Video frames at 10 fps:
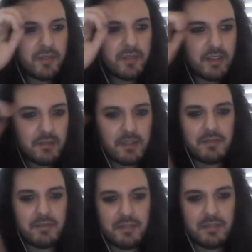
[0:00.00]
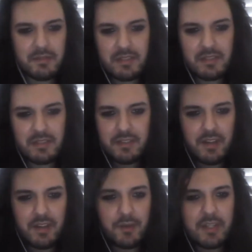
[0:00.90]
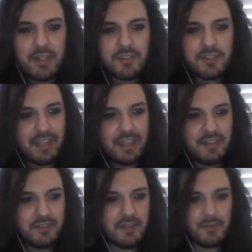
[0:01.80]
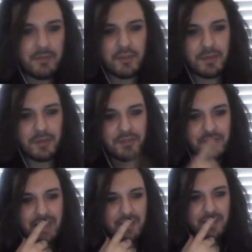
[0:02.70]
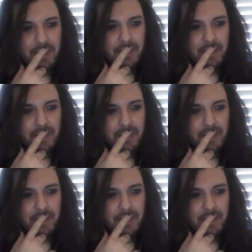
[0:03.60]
Oh, wait, I think there's another question there. I'm not supposed to say them.